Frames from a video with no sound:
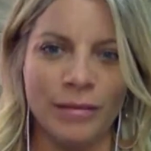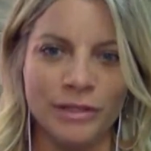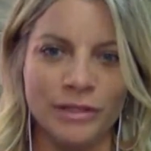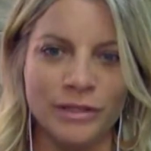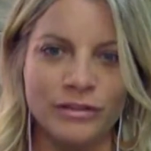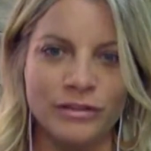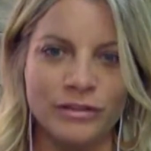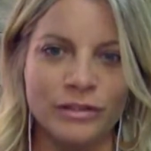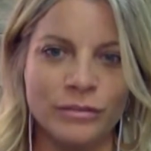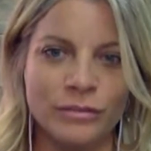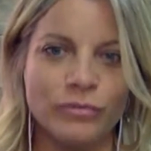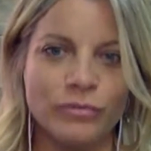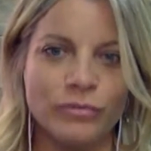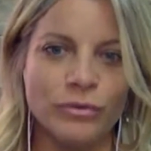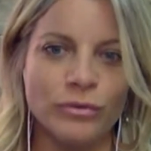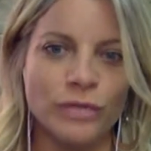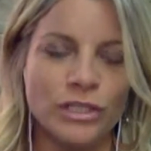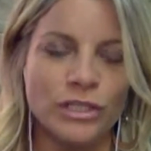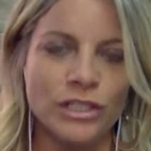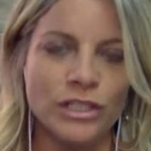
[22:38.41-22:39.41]
into some
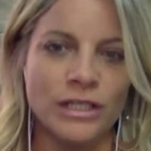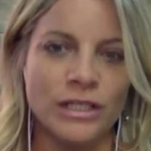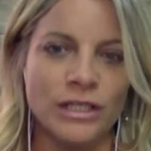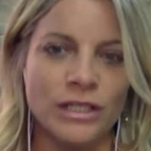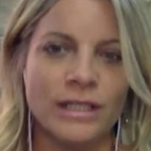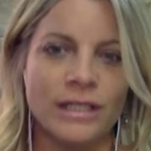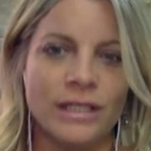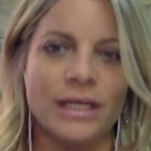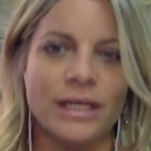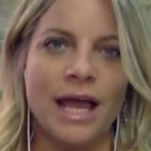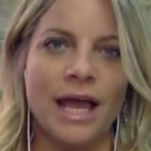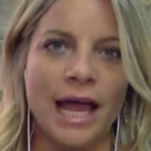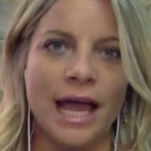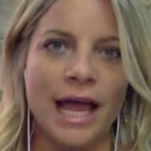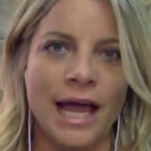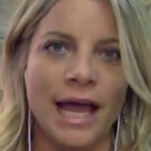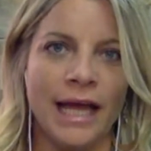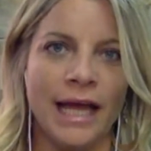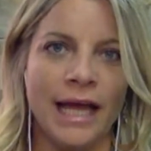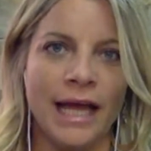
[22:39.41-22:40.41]
fruition
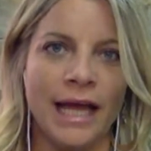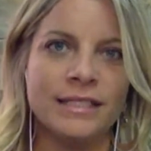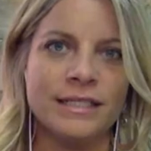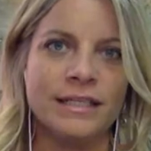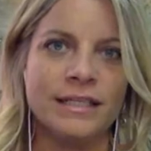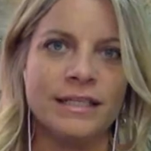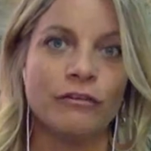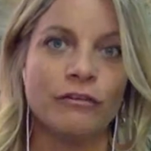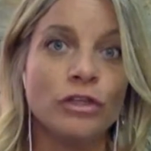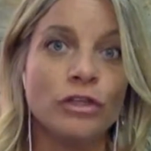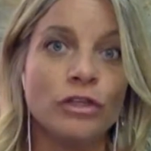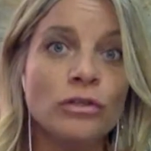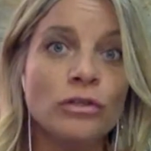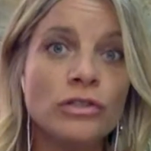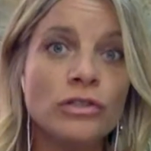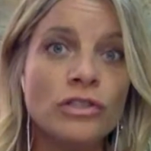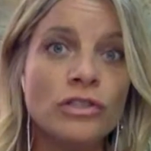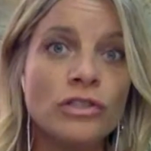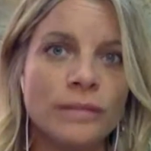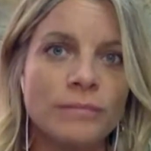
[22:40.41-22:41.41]
and
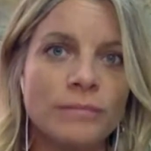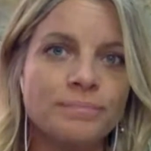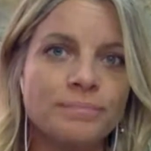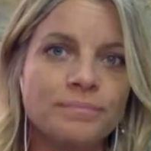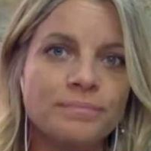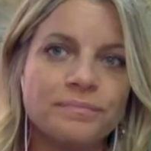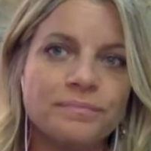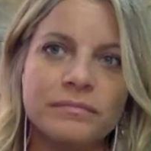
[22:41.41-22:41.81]
fusion.